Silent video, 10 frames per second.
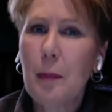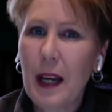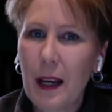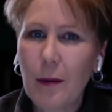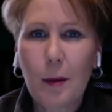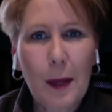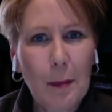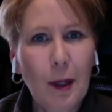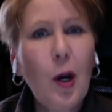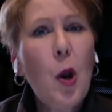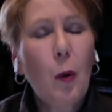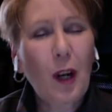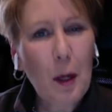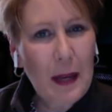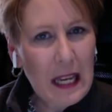But remember, we're
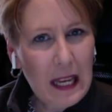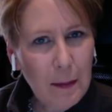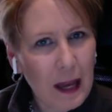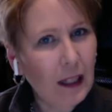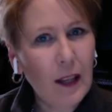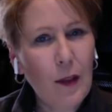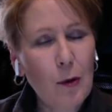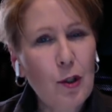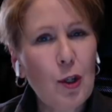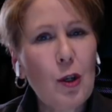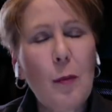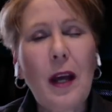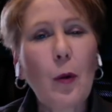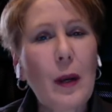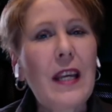going to be emailing those to you
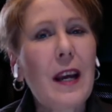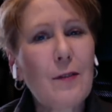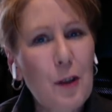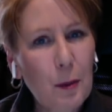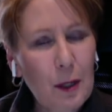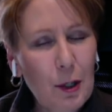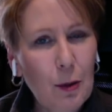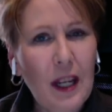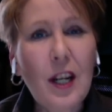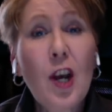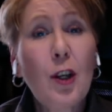about a week after the retreat.